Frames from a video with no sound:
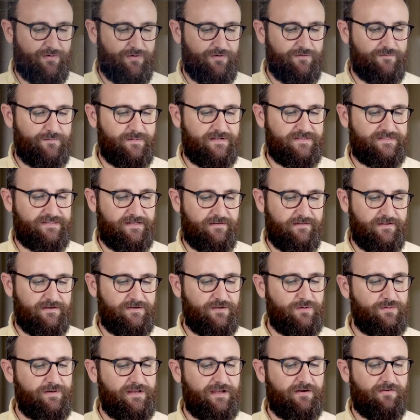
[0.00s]
improvements to the
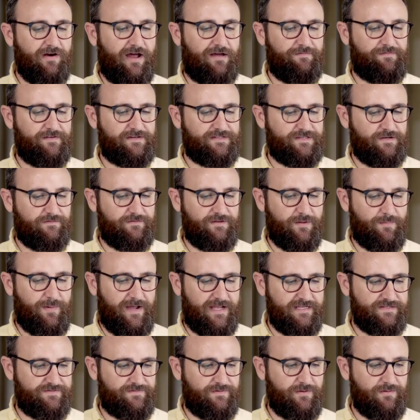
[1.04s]
2D graphics over the
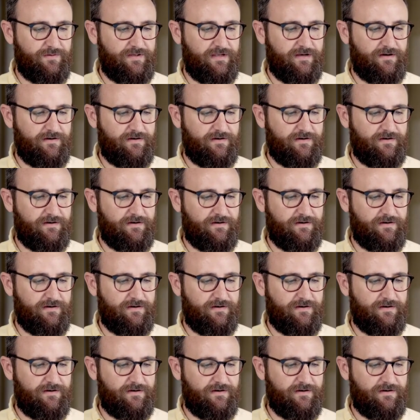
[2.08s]
past few